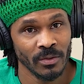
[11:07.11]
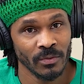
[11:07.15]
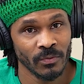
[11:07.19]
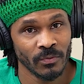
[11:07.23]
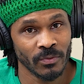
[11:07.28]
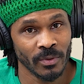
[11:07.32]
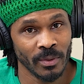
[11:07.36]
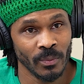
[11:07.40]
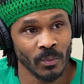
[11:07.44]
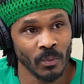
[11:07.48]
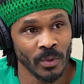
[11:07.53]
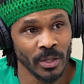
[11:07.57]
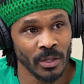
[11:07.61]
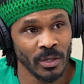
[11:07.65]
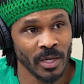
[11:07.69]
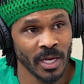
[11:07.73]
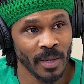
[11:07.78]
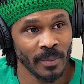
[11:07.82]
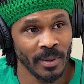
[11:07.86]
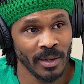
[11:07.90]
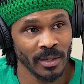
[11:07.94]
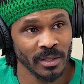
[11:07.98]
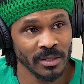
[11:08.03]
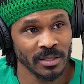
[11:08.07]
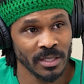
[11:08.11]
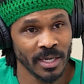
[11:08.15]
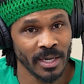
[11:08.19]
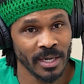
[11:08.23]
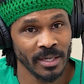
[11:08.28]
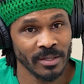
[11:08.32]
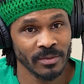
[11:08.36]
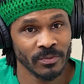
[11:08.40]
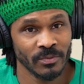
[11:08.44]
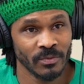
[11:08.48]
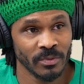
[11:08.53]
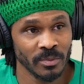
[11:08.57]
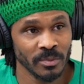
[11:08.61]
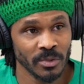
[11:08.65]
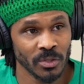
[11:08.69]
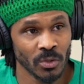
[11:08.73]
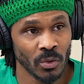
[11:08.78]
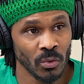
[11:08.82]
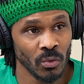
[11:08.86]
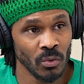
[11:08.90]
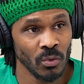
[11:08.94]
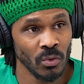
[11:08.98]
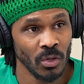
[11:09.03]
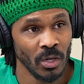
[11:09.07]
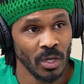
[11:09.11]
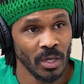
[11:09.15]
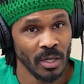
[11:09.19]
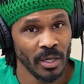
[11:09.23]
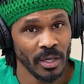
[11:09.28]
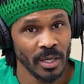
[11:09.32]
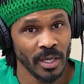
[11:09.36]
from when you come outside from school,